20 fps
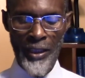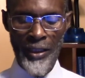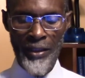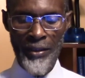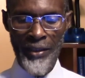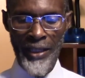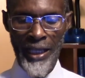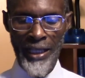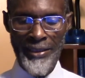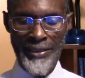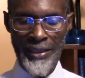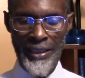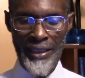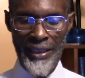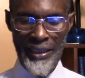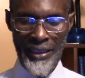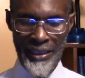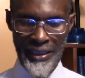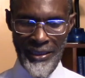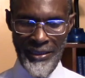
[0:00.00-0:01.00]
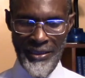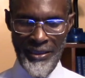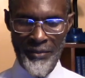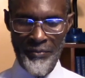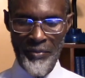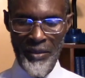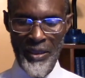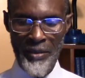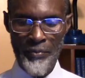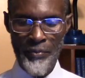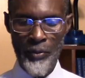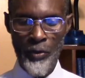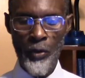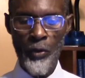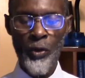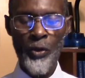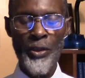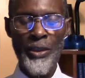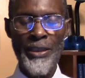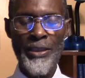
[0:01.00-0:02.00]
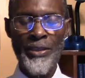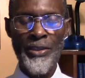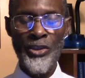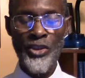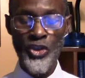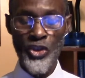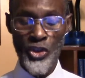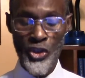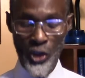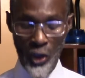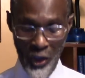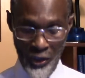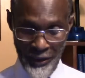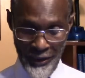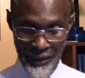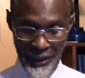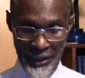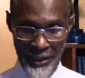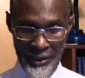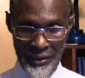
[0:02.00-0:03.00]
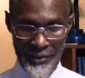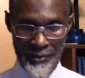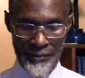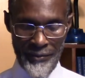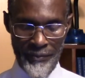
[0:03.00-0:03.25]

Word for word: that His people who is judging,